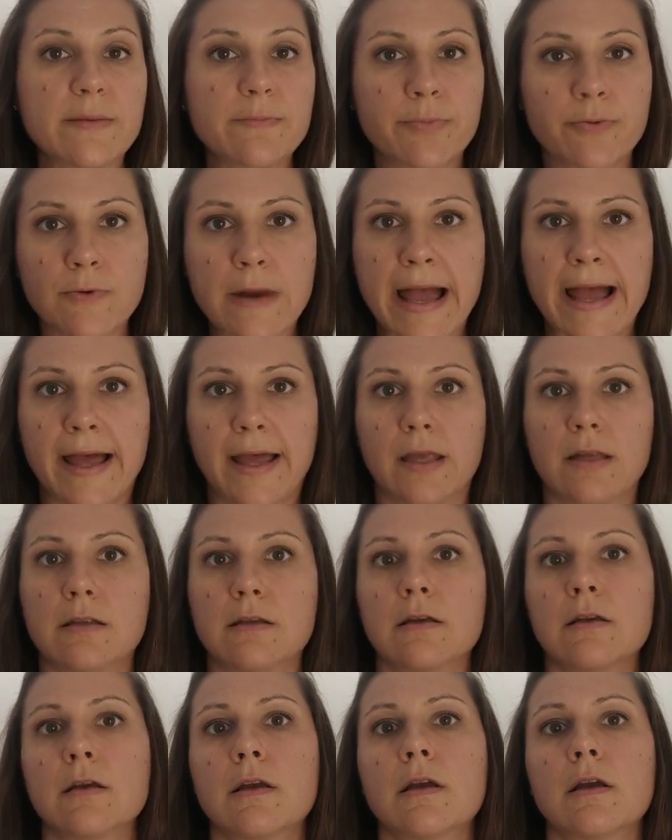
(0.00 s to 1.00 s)

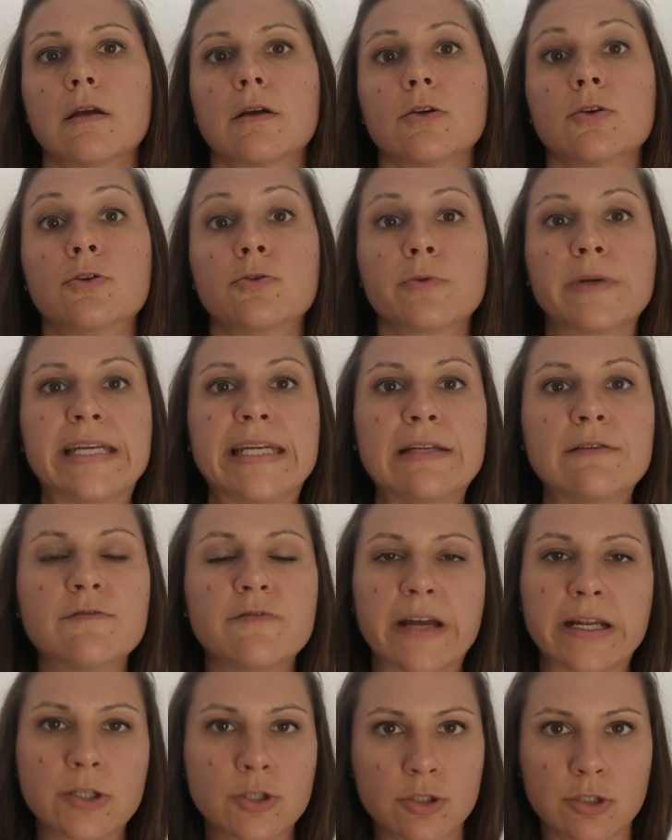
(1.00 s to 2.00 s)
bread, green
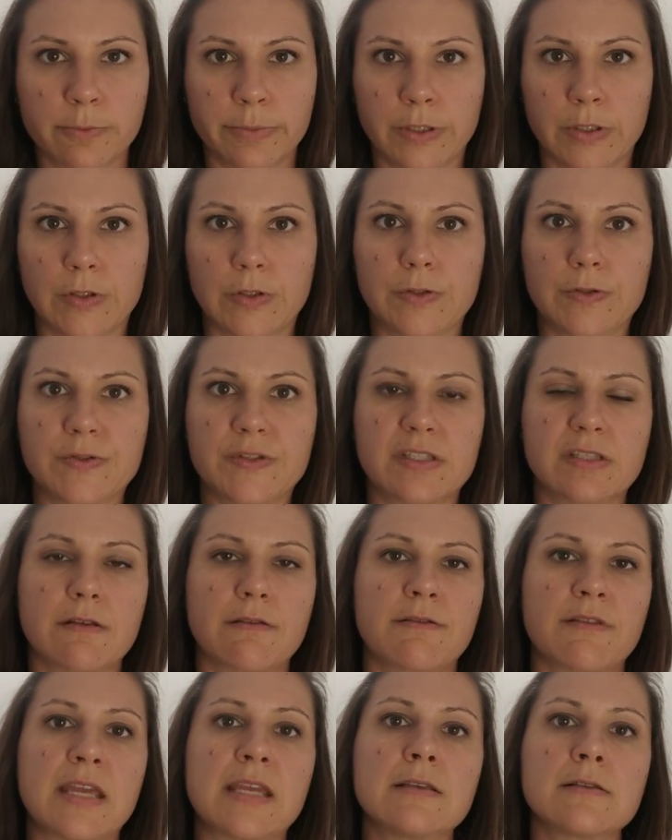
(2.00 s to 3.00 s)
vegetables,
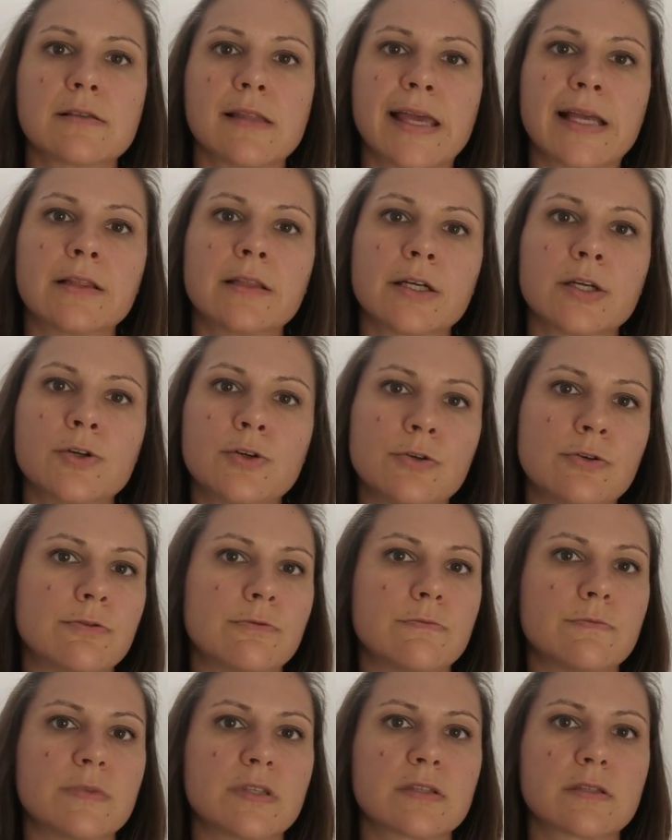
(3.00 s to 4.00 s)
things like
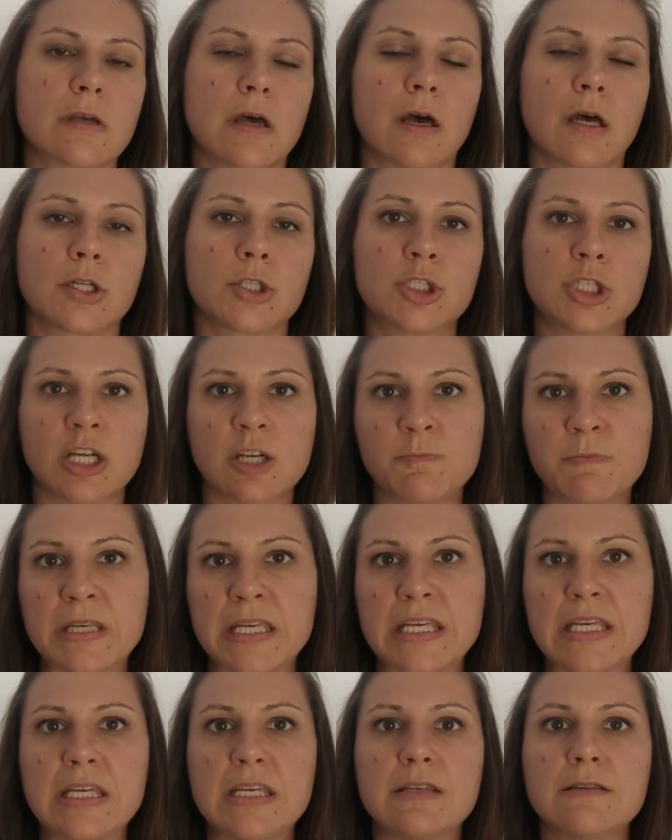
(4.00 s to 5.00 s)
legumes,
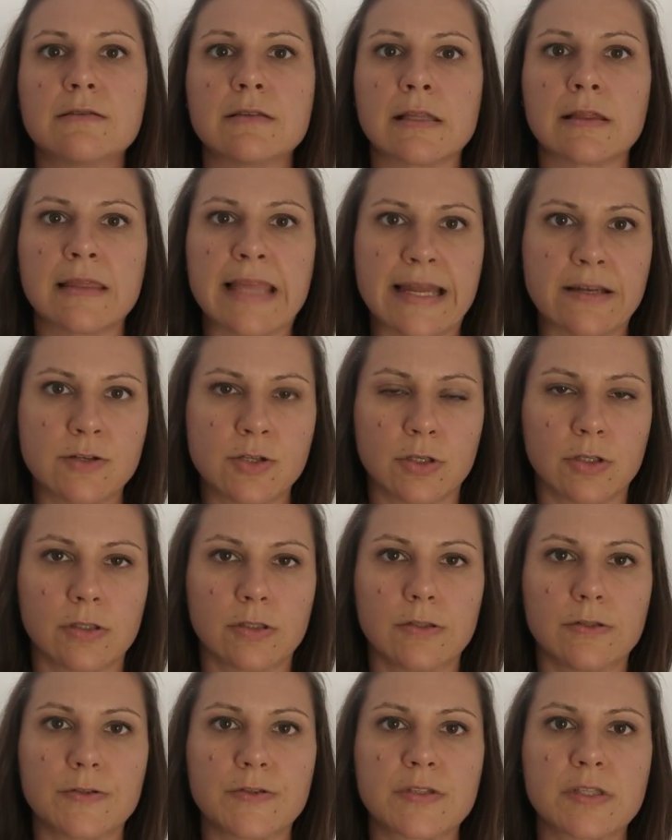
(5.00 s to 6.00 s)
chickpeas and
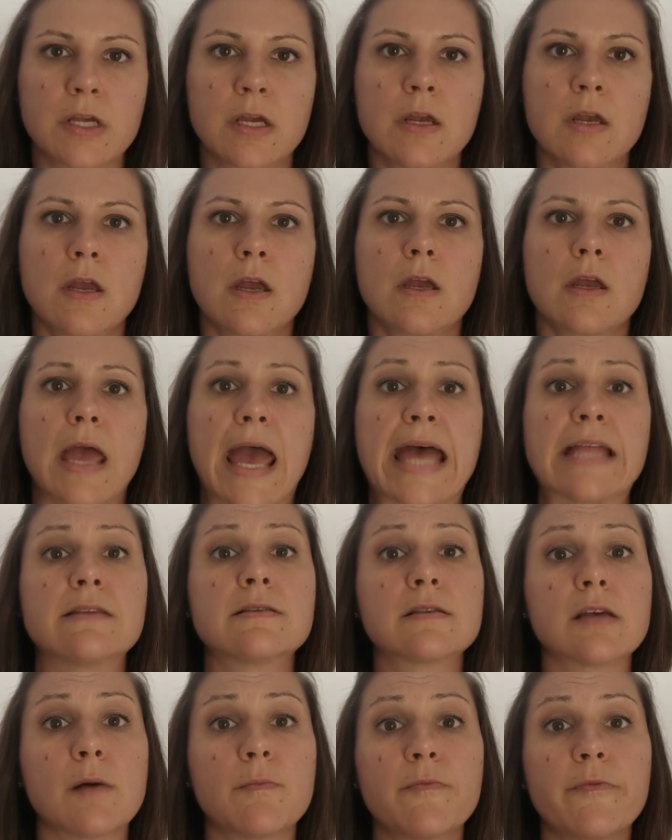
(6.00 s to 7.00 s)
lentils, and
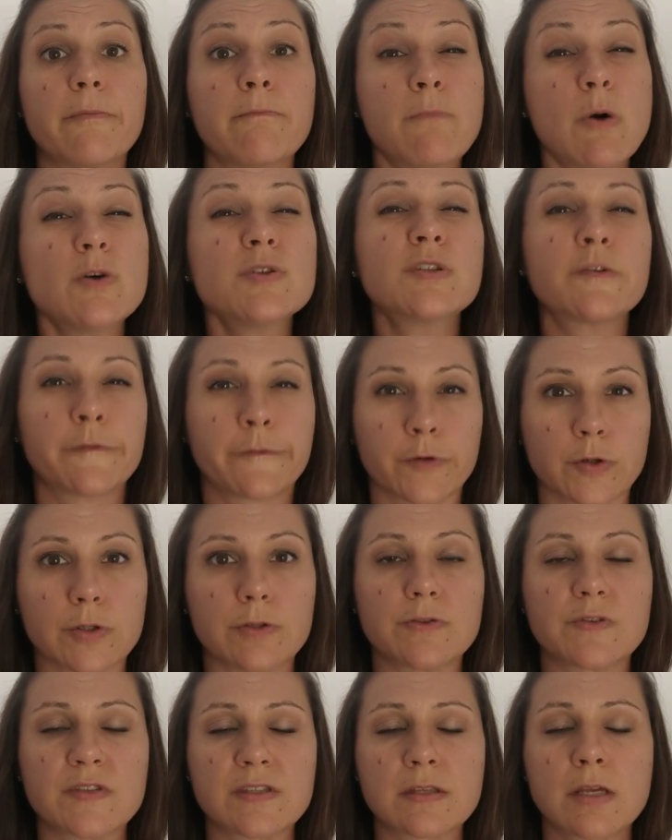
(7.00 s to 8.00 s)
most
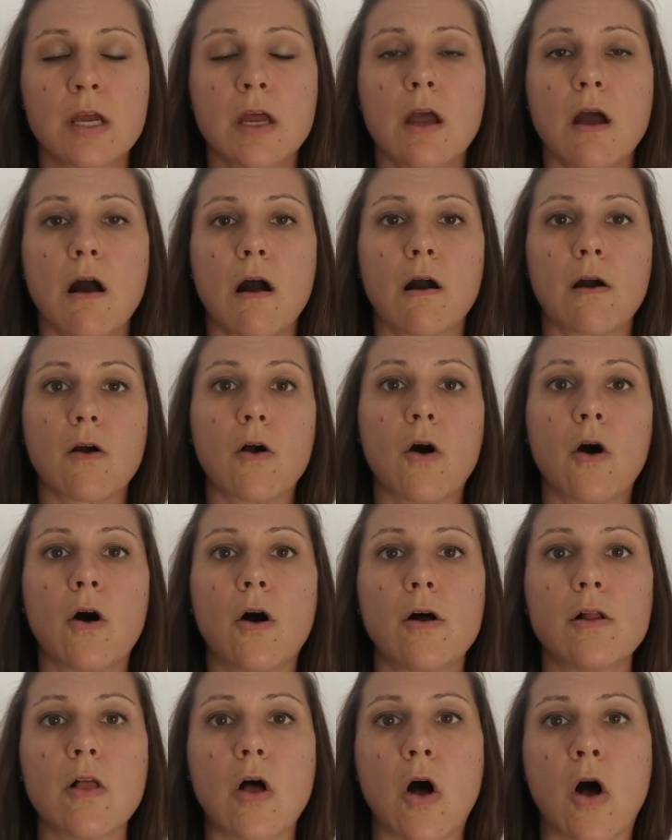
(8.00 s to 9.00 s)
fruits are
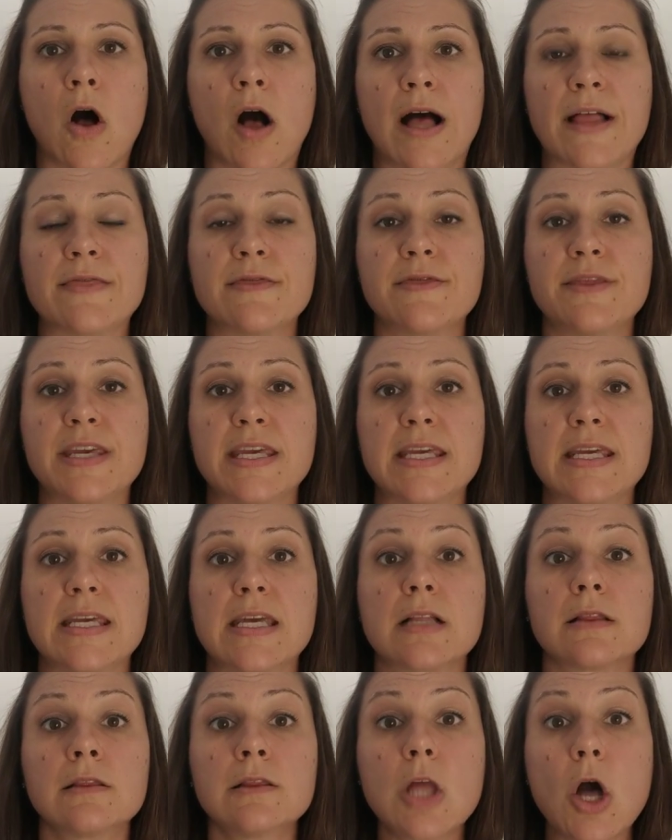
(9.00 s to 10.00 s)
all on
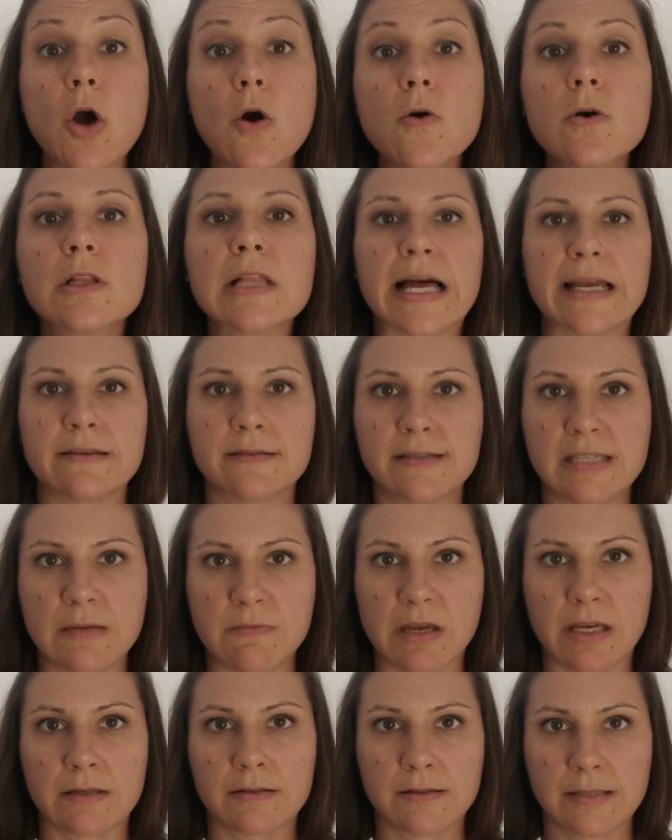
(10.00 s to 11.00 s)
the low
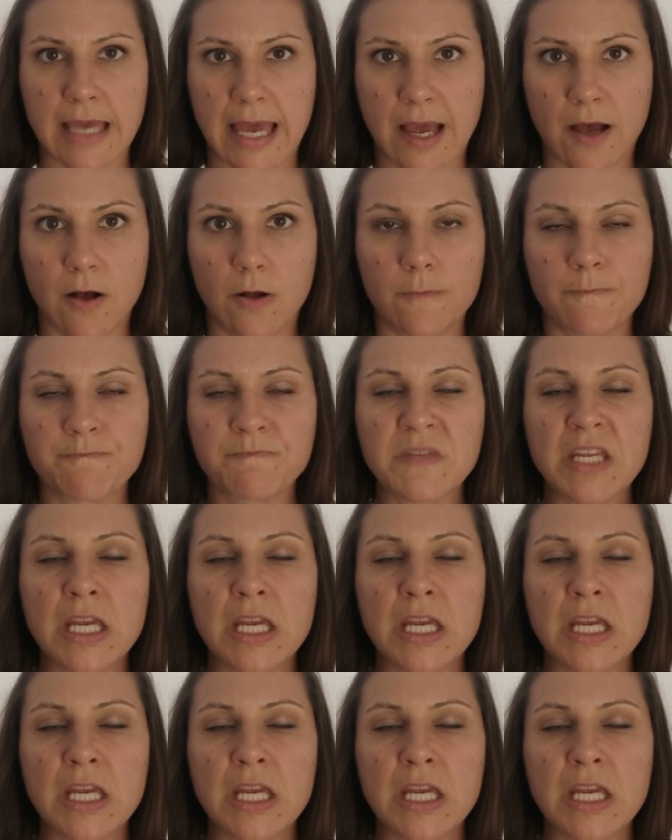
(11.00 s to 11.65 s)
glycemic scale.